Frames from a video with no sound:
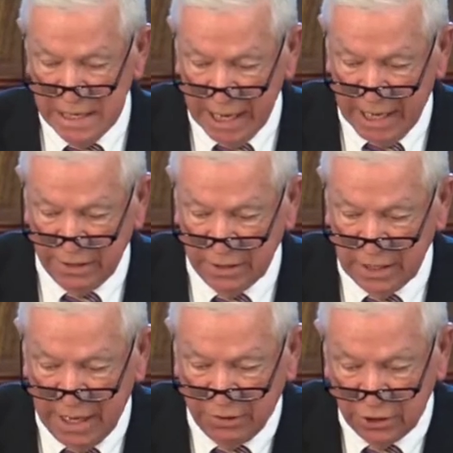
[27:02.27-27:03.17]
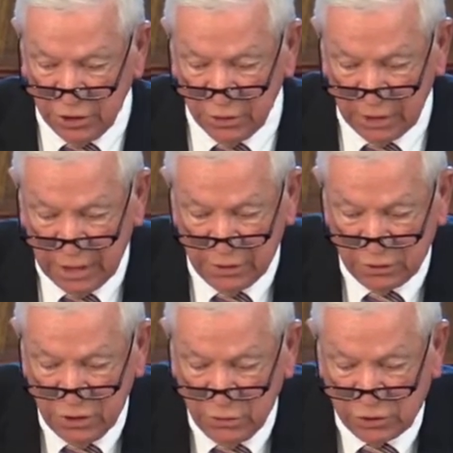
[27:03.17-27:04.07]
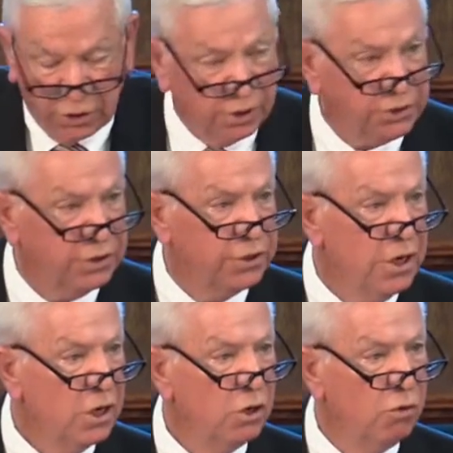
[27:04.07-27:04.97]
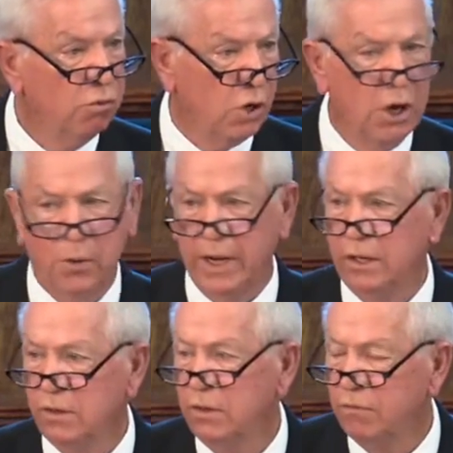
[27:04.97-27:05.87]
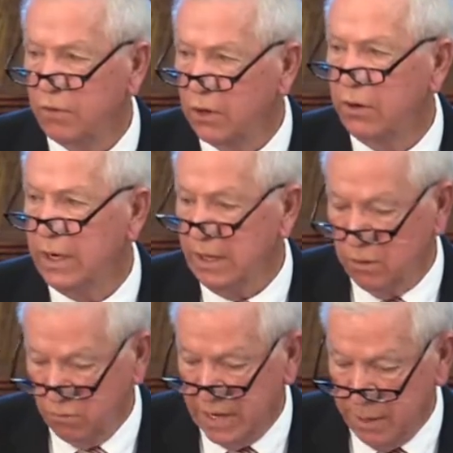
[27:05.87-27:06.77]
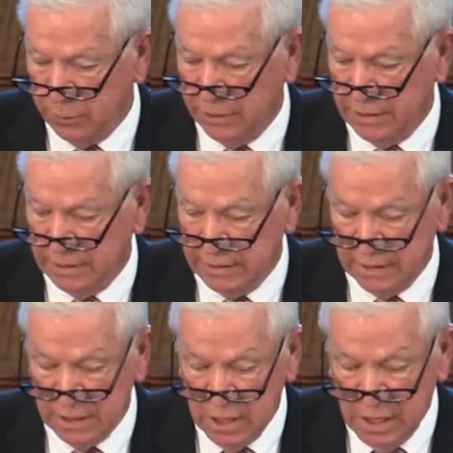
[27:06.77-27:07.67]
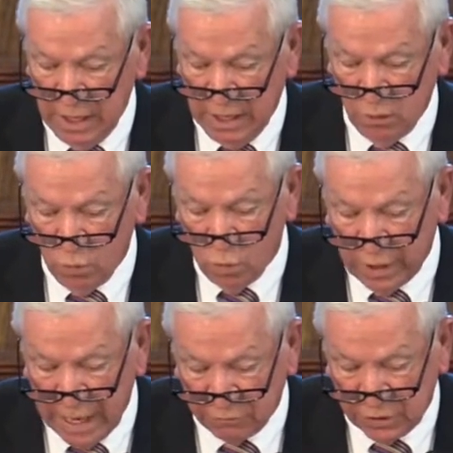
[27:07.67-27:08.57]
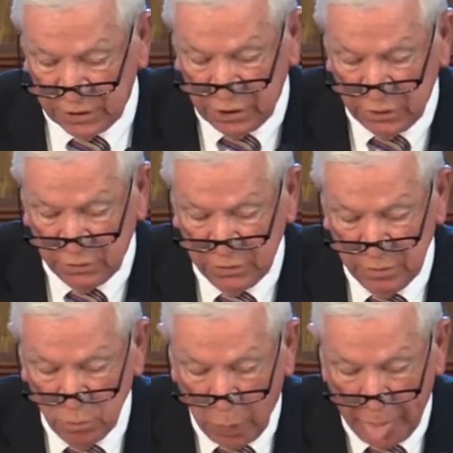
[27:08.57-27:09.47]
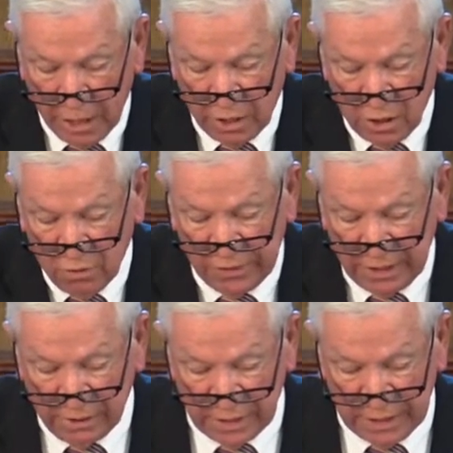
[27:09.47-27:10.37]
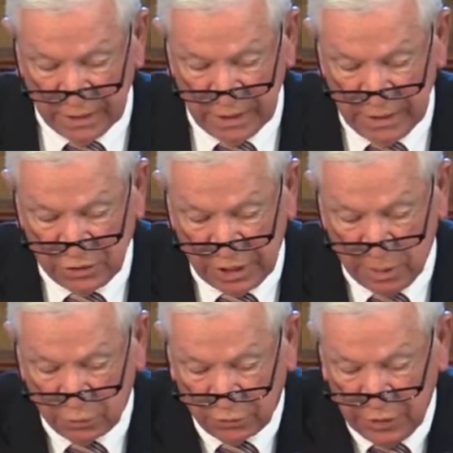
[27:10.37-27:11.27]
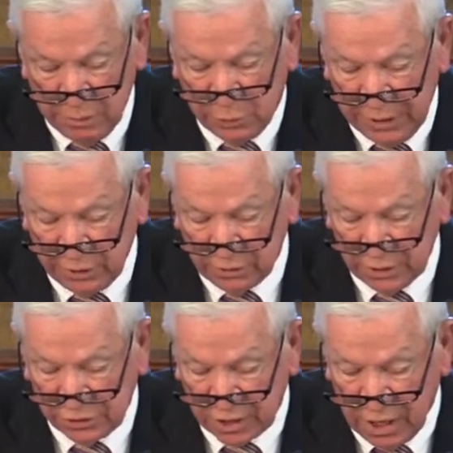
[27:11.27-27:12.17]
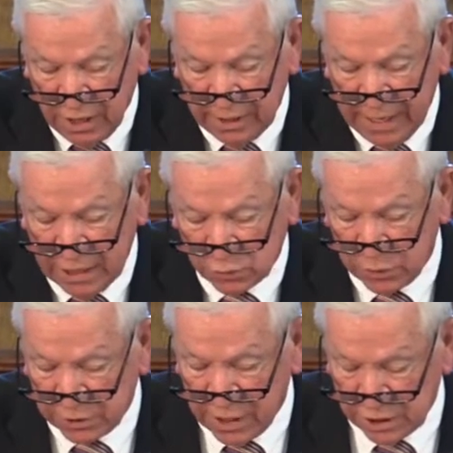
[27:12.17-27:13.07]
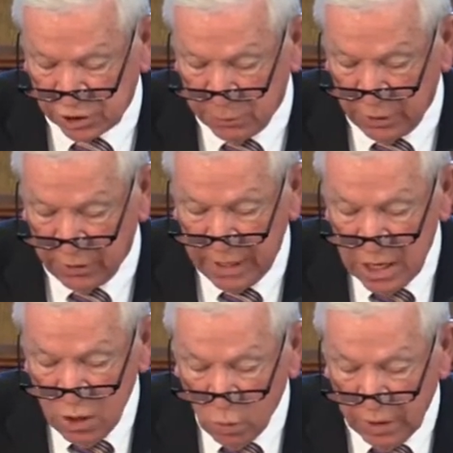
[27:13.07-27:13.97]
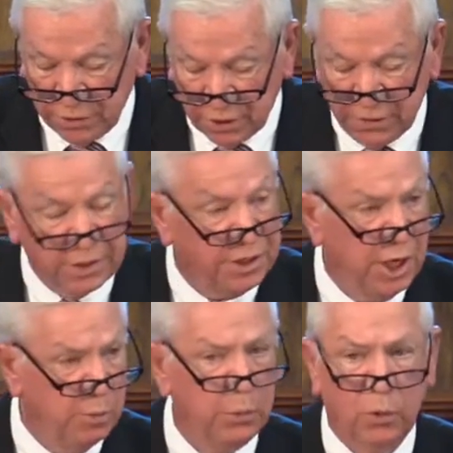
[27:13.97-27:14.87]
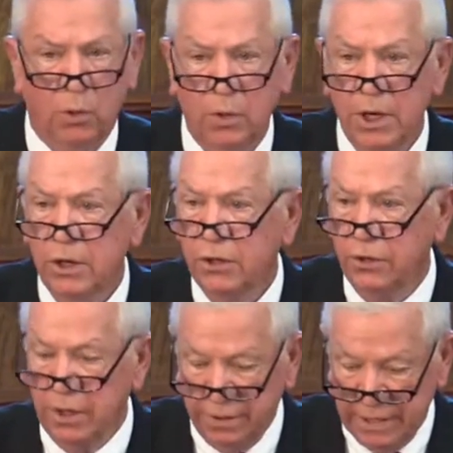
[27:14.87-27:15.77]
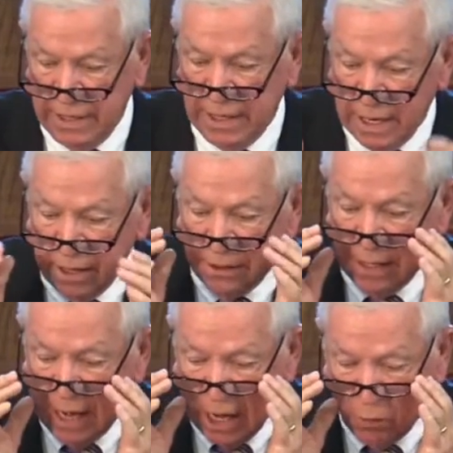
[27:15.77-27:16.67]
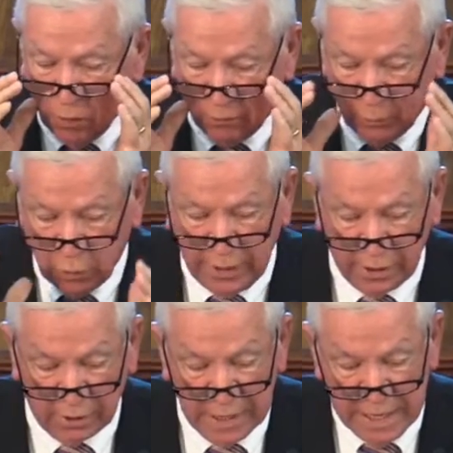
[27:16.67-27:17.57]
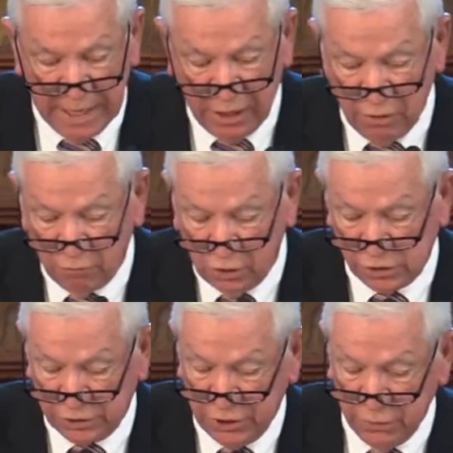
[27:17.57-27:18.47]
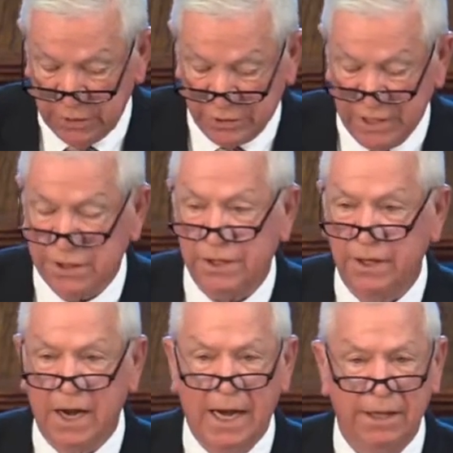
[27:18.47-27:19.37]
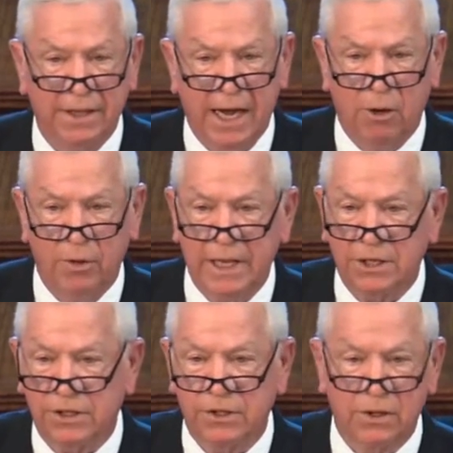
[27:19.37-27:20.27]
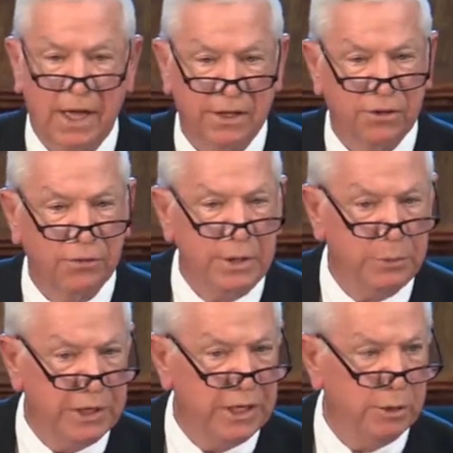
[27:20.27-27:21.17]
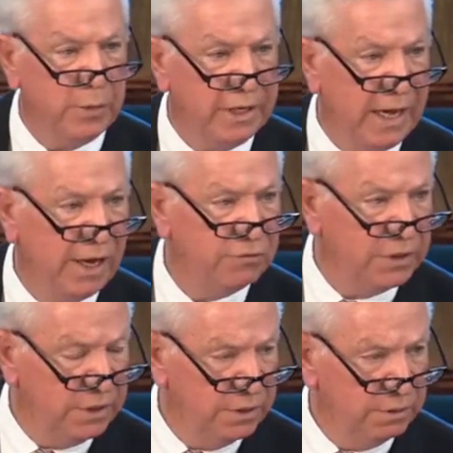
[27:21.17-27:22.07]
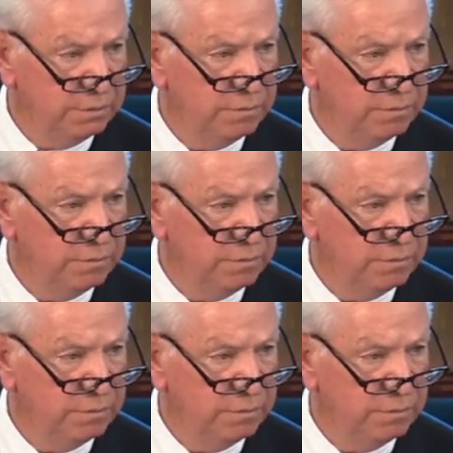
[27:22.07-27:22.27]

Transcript: And, and, the new, and the new church is growing very rapidly. And one afternoon, uh, over there in, in chapter 3, Peter and John, as was customary, went to the temple during the, uh, the hour of prayer. And in verse 2, it says the ninth hour. That's like 3 p.m. in the afternoon.